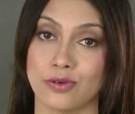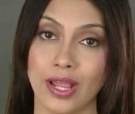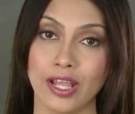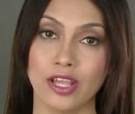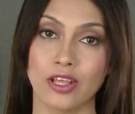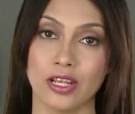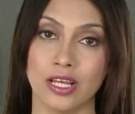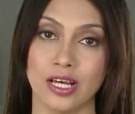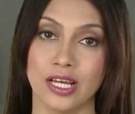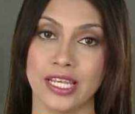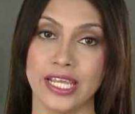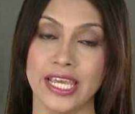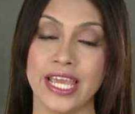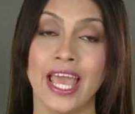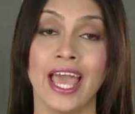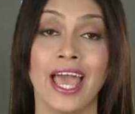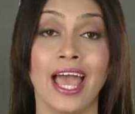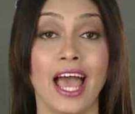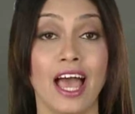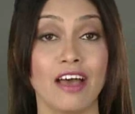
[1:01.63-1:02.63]
regularly,
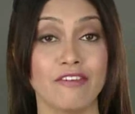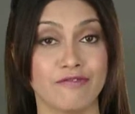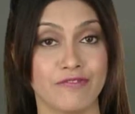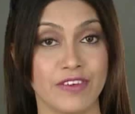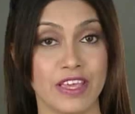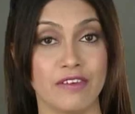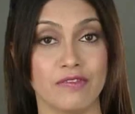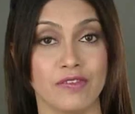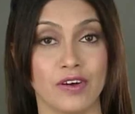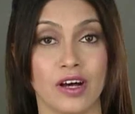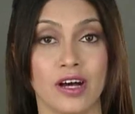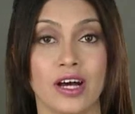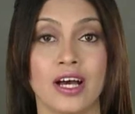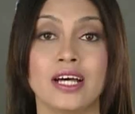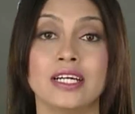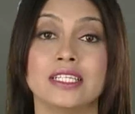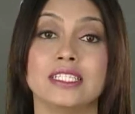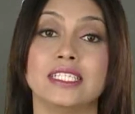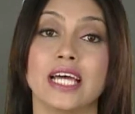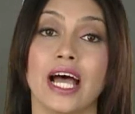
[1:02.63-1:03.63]
have fever,
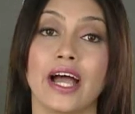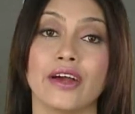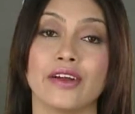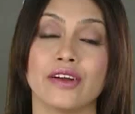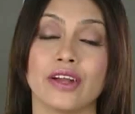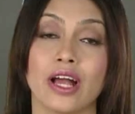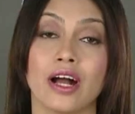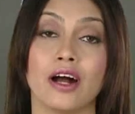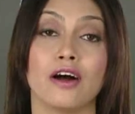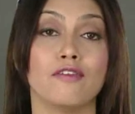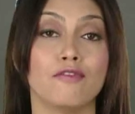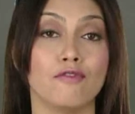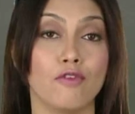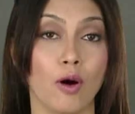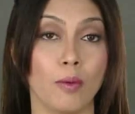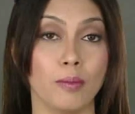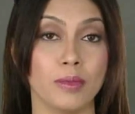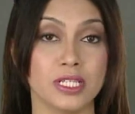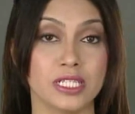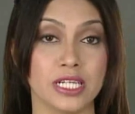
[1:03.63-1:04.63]
diarrhea,
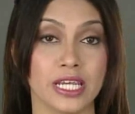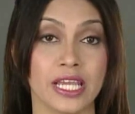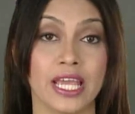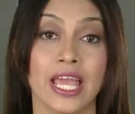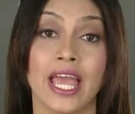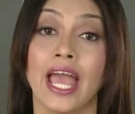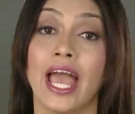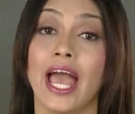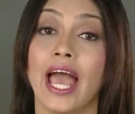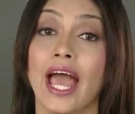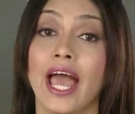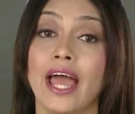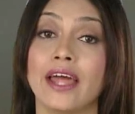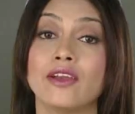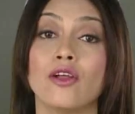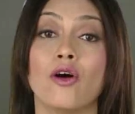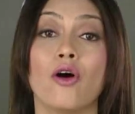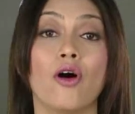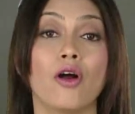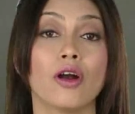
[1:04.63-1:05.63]
vomiting,
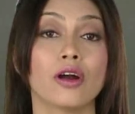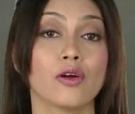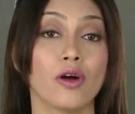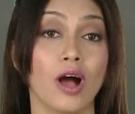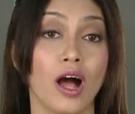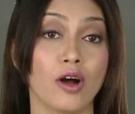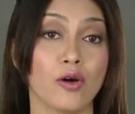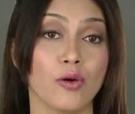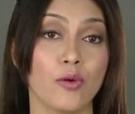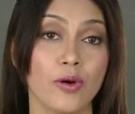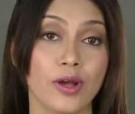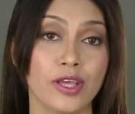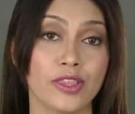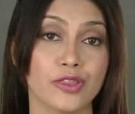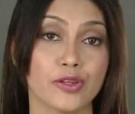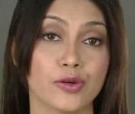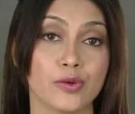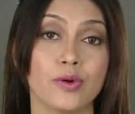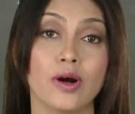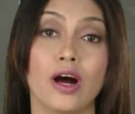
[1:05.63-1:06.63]
and or are going
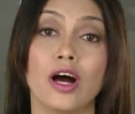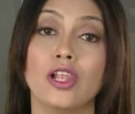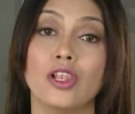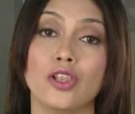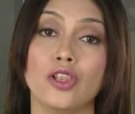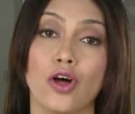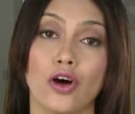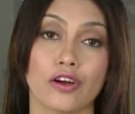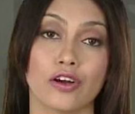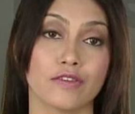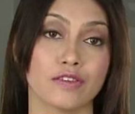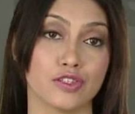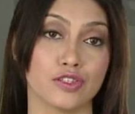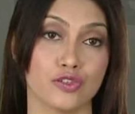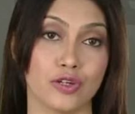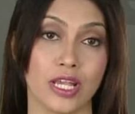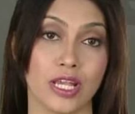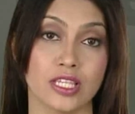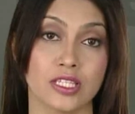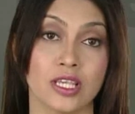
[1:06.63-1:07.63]
through a lot of
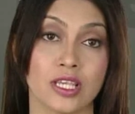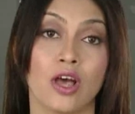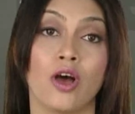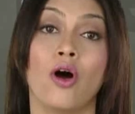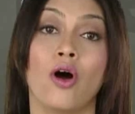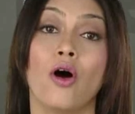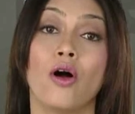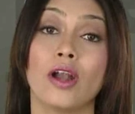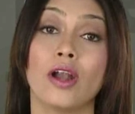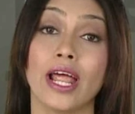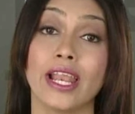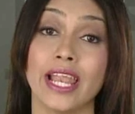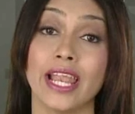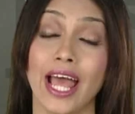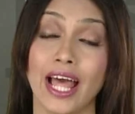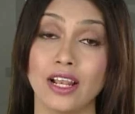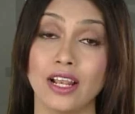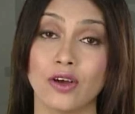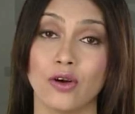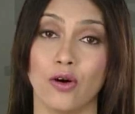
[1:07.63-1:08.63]
stress or an
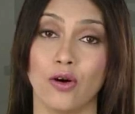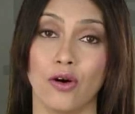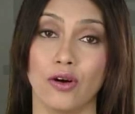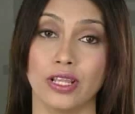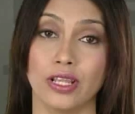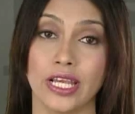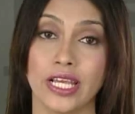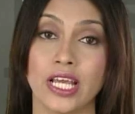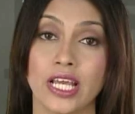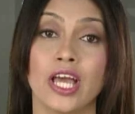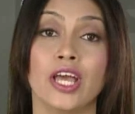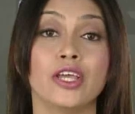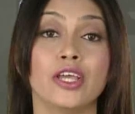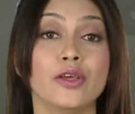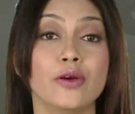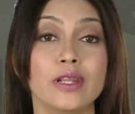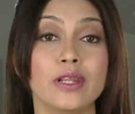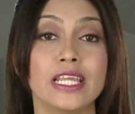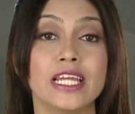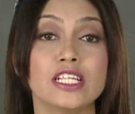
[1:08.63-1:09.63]
alcoholic,
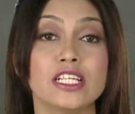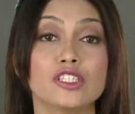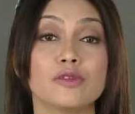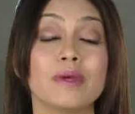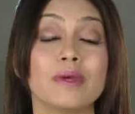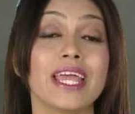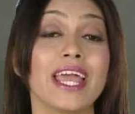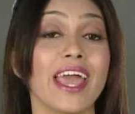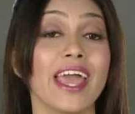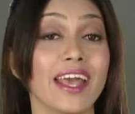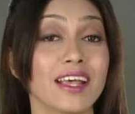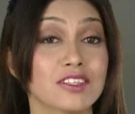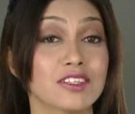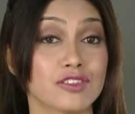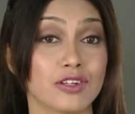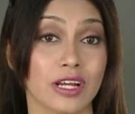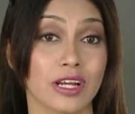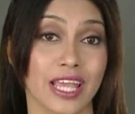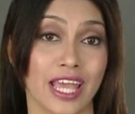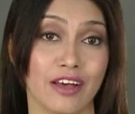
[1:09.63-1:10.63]
you need to be
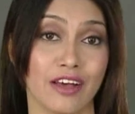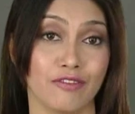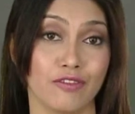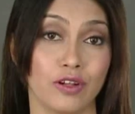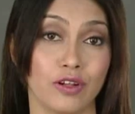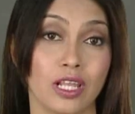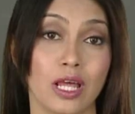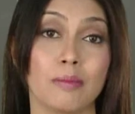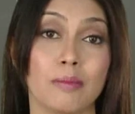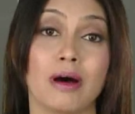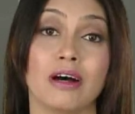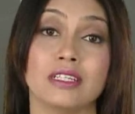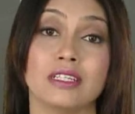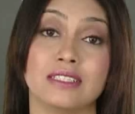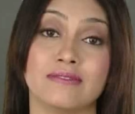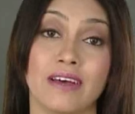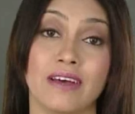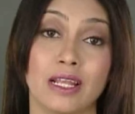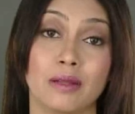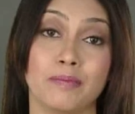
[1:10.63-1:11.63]
extra careful about
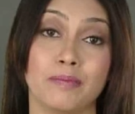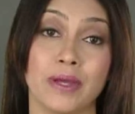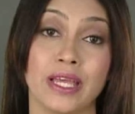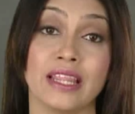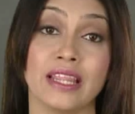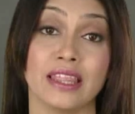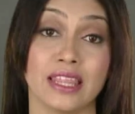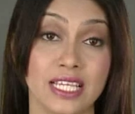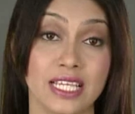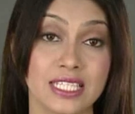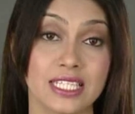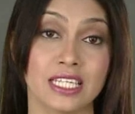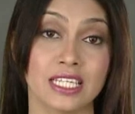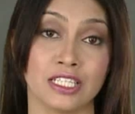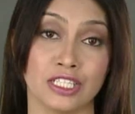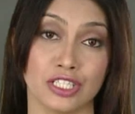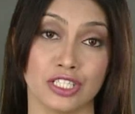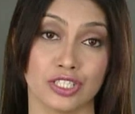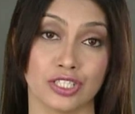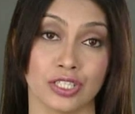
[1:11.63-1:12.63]
developing this
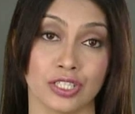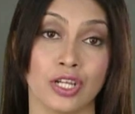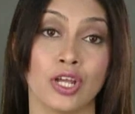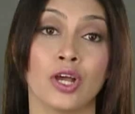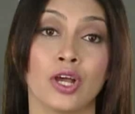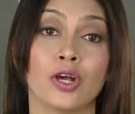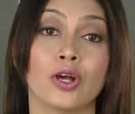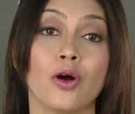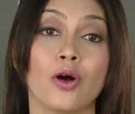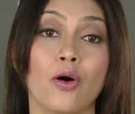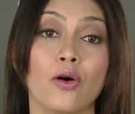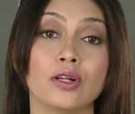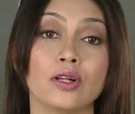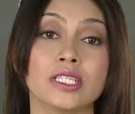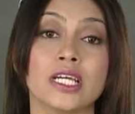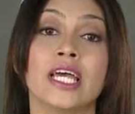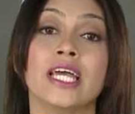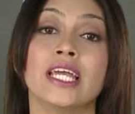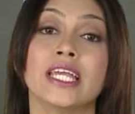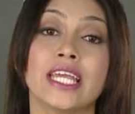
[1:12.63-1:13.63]
condition called
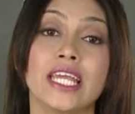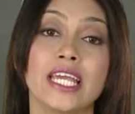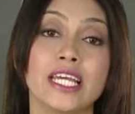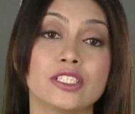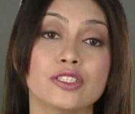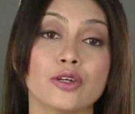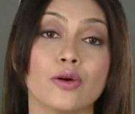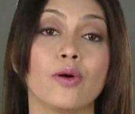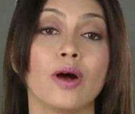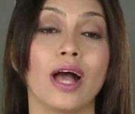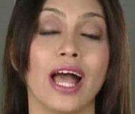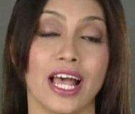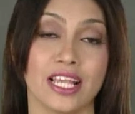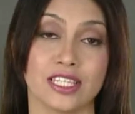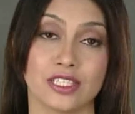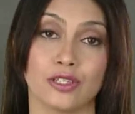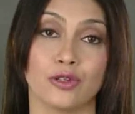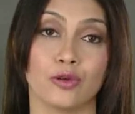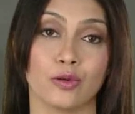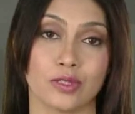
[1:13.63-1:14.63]

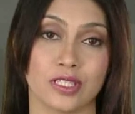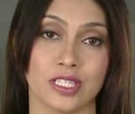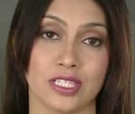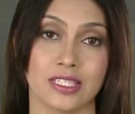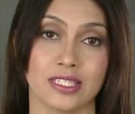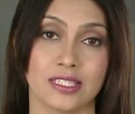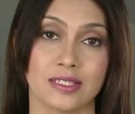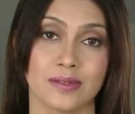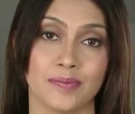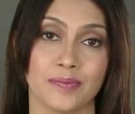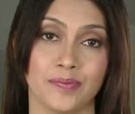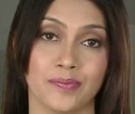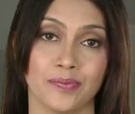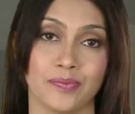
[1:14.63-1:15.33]
ketoacidosis.